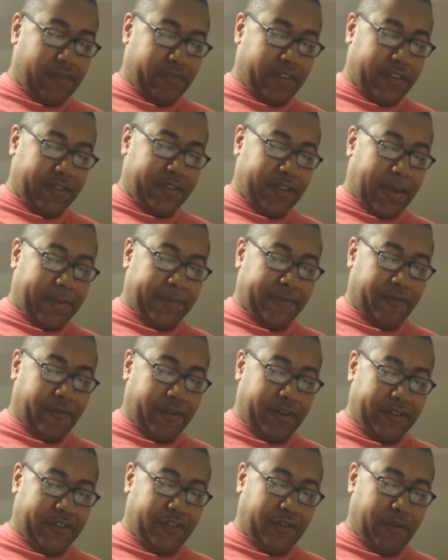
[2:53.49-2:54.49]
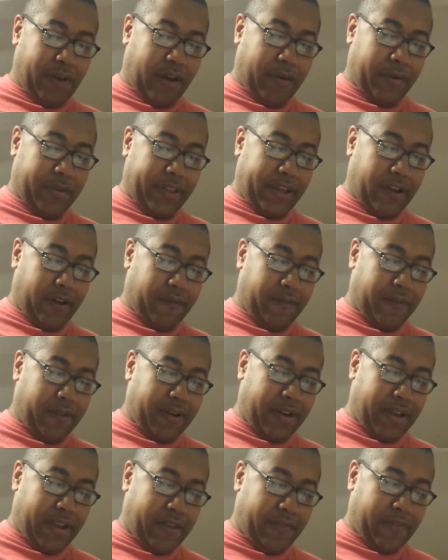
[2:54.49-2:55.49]
This stops for a two-hour
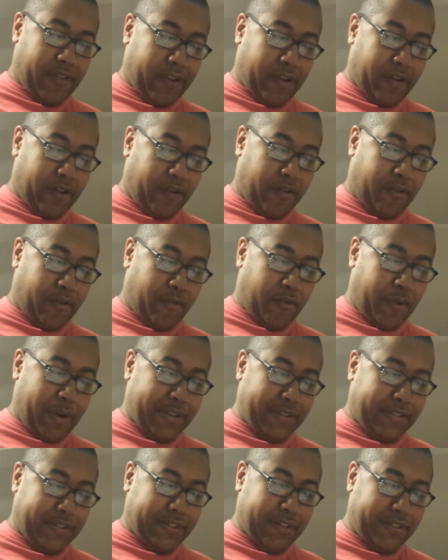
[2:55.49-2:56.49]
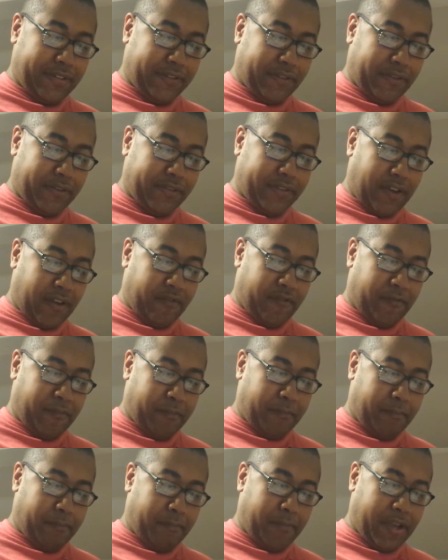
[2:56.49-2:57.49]
layover in the quaint sisters of
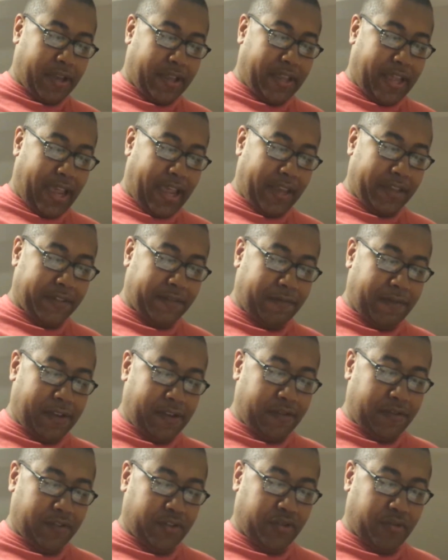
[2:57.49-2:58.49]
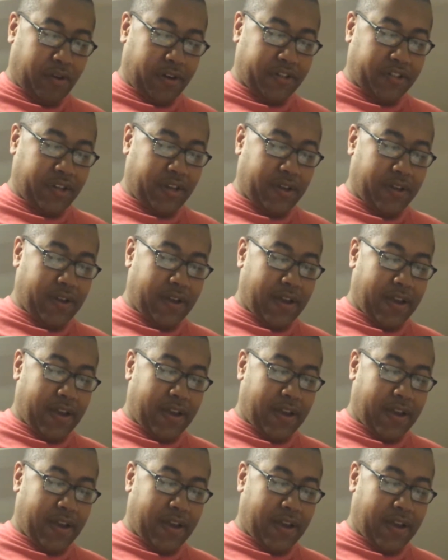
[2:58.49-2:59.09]
McCaysville, Georgia,